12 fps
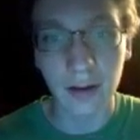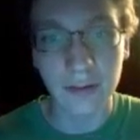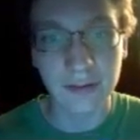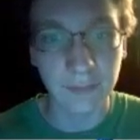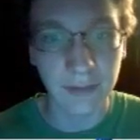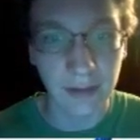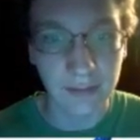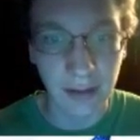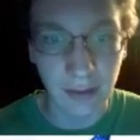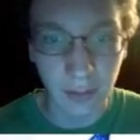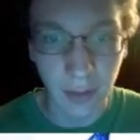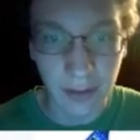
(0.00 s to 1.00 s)
something else. I
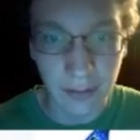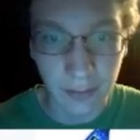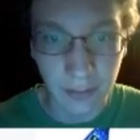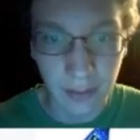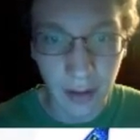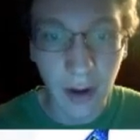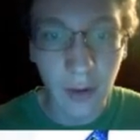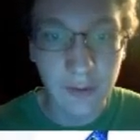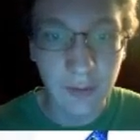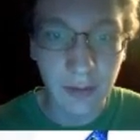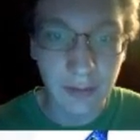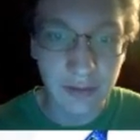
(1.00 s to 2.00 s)
don't know why. Oh, it's
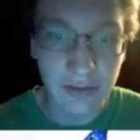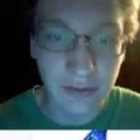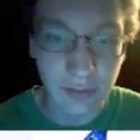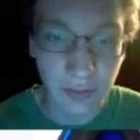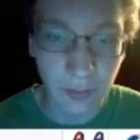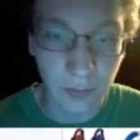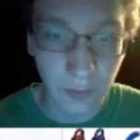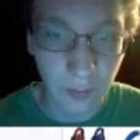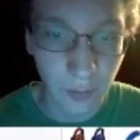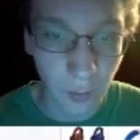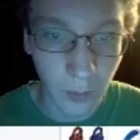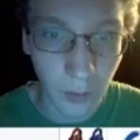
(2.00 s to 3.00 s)
probably just
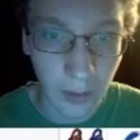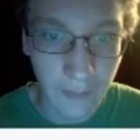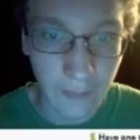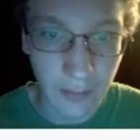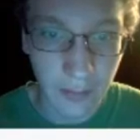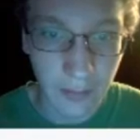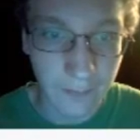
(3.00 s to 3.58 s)
whenever